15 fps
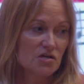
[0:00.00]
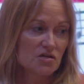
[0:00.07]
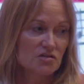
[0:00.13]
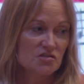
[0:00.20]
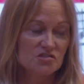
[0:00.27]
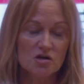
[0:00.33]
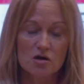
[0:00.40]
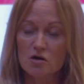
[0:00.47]

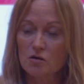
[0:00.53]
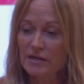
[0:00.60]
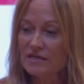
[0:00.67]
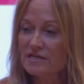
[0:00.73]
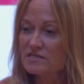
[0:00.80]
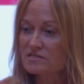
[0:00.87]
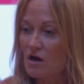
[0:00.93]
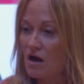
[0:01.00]
So it
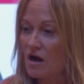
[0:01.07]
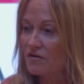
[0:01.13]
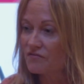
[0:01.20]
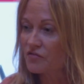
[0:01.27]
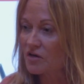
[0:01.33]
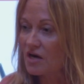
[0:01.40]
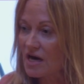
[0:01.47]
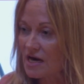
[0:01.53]
is
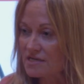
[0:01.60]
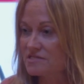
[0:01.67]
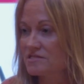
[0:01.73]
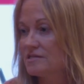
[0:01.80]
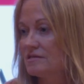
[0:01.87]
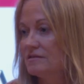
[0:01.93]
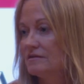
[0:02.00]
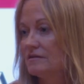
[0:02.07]
for
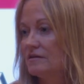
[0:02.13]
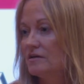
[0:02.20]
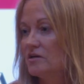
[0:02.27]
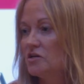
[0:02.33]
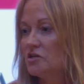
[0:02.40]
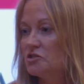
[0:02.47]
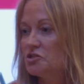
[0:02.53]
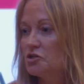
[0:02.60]
us
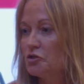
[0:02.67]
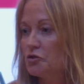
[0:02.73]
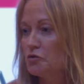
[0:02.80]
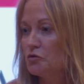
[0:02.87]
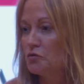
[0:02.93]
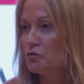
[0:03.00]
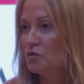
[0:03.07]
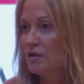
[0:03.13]

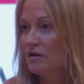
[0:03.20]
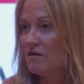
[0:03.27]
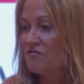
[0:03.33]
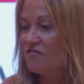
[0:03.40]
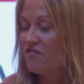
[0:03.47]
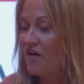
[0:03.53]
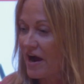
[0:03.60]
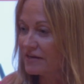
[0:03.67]
to
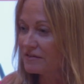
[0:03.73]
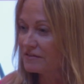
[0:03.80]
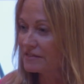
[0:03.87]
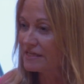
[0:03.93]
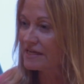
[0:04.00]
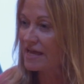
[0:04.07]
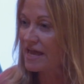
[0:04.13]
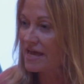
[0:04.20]

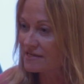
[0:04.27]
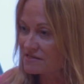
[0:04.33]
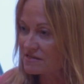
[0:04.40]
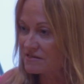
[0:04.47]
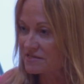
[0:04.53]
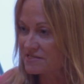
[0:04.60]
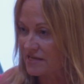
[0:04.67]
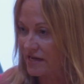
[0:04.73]
finally end
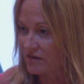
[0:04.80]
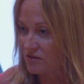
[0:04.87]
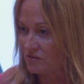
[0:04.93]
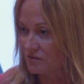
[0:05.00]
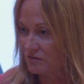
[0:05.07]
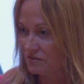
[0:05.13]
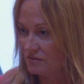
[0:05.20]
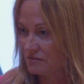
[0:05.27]
the
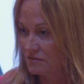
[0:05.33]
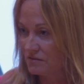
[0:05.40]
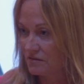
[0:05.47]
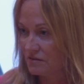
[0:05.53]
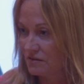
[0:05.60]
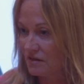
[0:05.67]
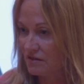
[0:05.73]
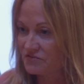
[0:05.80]
cycle
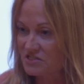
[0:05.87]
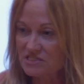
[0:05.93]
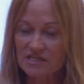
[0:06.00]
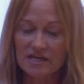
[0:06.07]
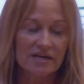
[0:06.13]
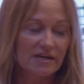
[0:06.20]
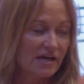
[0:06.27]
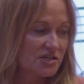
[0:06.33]
of
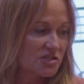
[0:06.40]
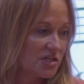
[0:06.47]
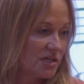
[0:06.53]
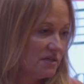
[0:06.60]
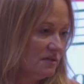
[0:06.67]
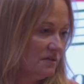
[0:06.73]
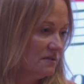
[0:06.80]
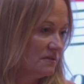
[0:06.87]

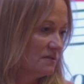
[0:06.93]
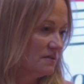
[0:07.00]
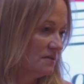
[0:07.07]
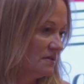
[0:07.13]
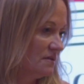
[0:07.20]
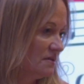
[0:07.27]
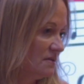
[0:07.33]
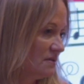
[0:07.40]
disconnection,
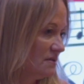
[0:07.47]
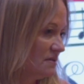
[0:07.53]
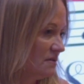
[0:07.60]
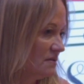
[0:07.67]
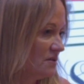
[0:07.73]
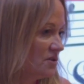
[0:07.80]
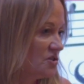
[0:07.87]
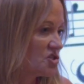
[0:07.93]

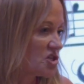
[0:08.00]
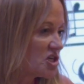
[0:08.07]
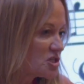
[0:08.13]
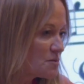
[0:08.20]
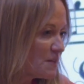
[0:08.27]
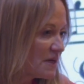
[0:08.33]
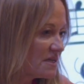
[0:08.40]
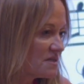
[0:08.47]

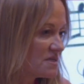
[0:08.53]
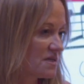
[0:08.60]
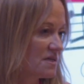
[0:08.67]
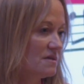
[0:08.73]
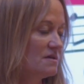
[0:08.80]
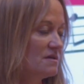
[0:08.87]
judgment,